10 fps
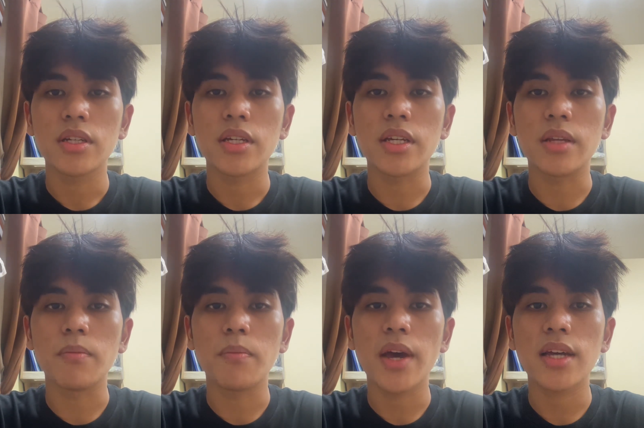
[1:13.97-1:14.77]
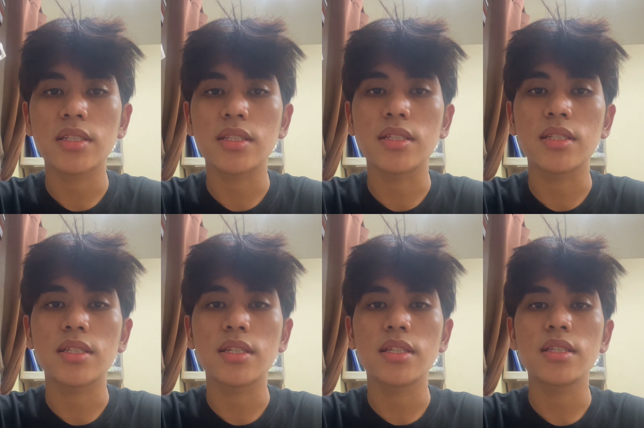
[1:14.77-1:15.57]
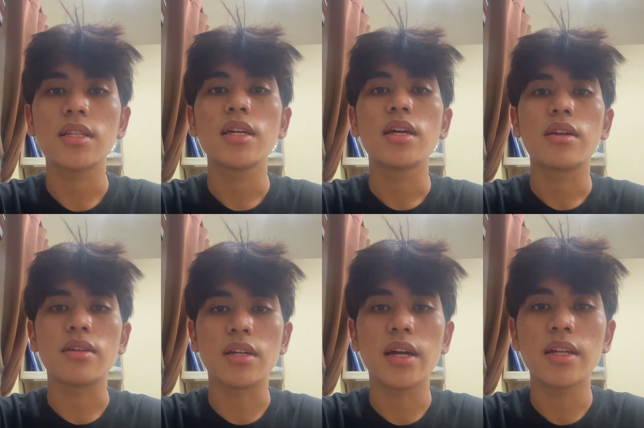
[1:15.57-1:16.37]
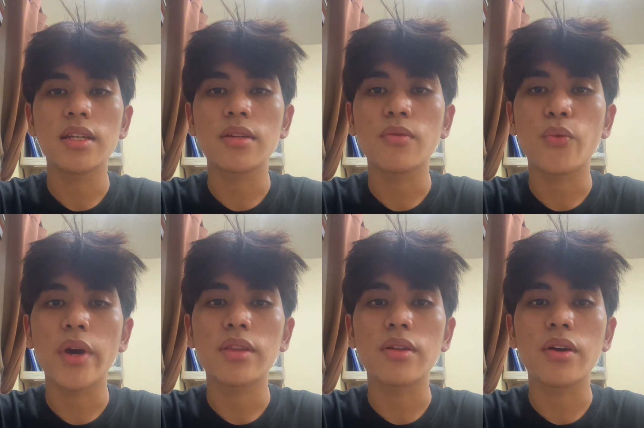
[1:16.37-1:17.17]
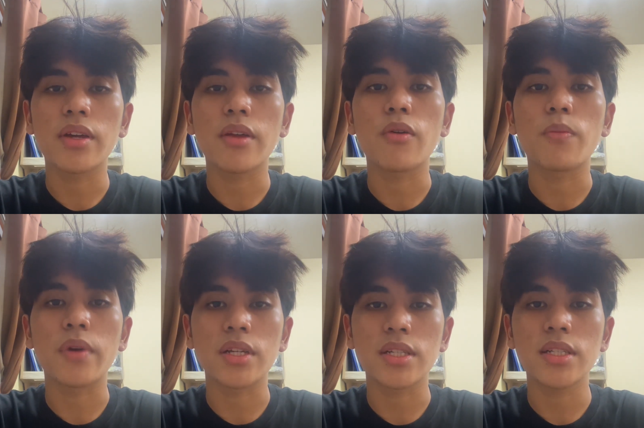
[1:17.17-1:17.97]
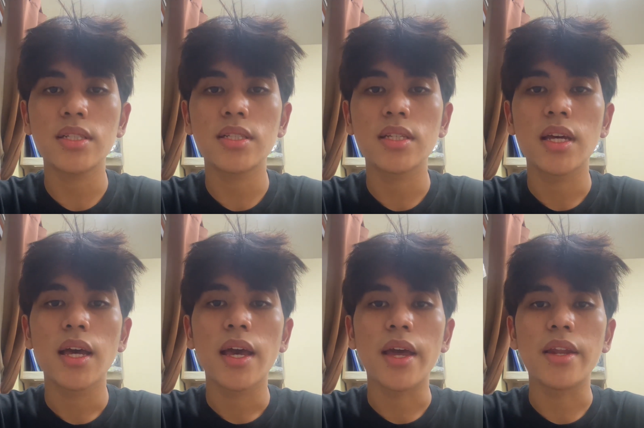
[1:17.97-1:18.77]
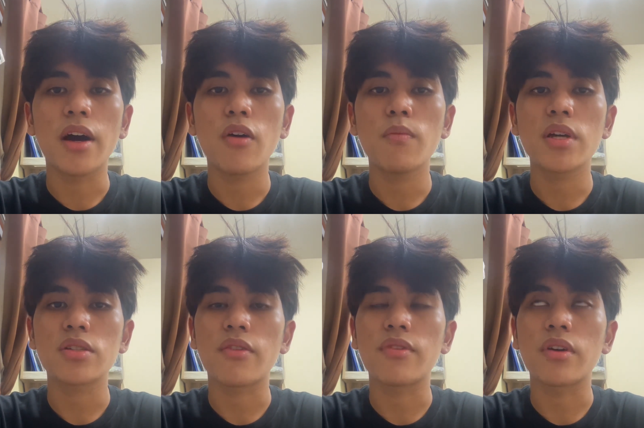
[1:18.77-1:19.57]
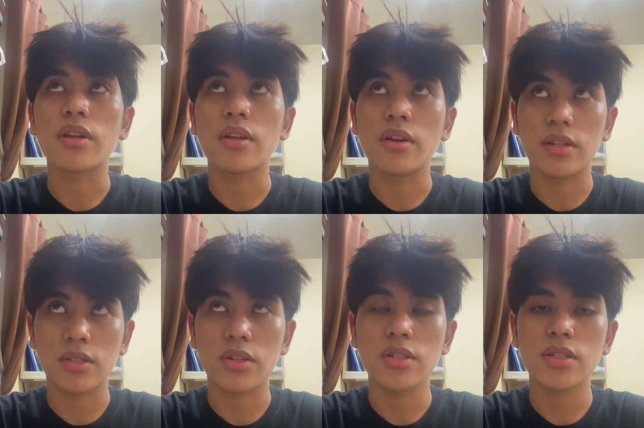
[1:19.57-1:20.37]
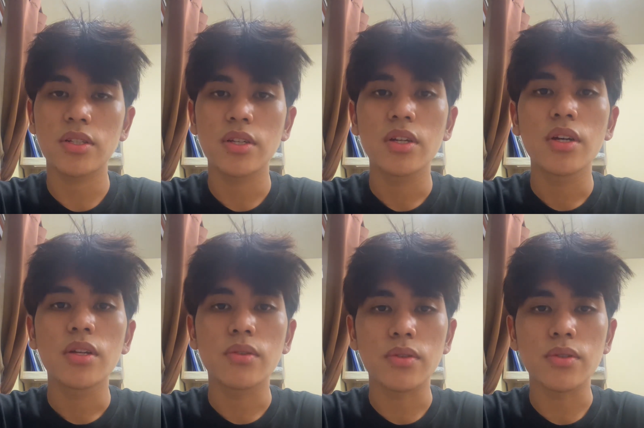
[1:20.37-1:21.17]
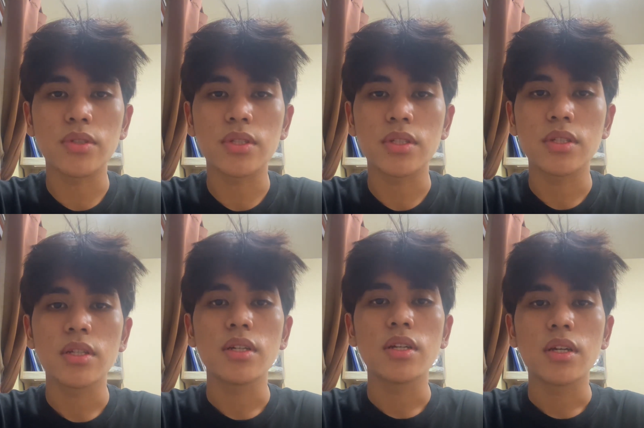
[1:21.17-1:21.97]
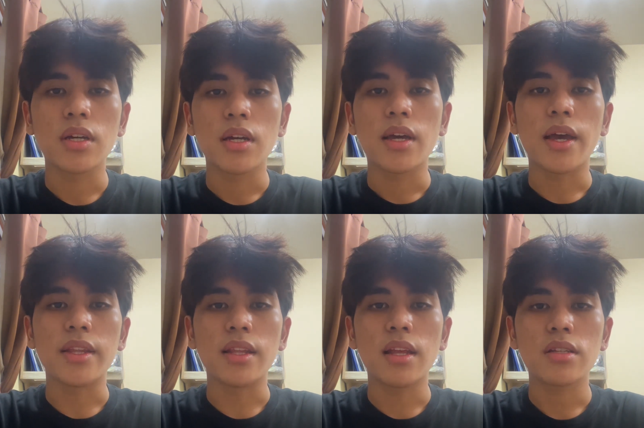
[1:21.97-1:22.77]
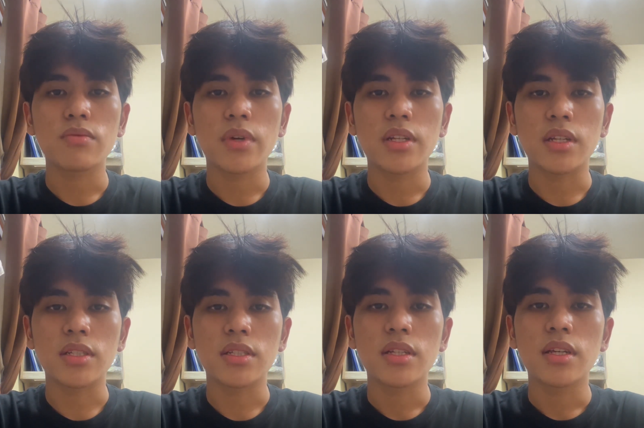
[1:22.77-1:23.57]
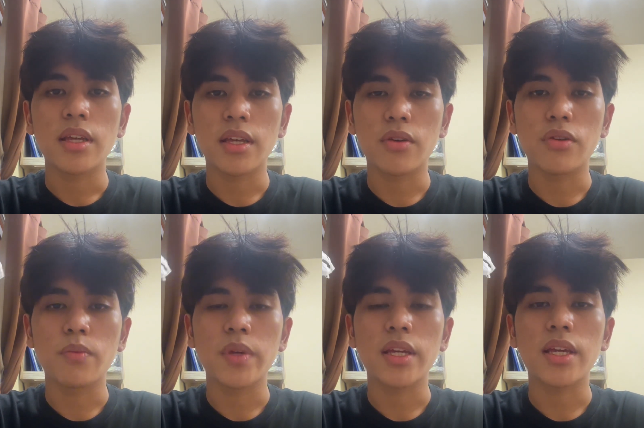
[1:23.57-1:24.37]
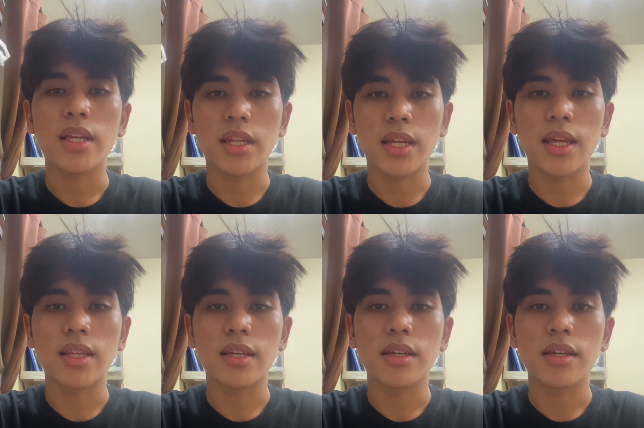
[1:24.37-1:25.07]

It impacts decisions regarding where to locate operations and how much of a resource to use. And the last one is economic indicator.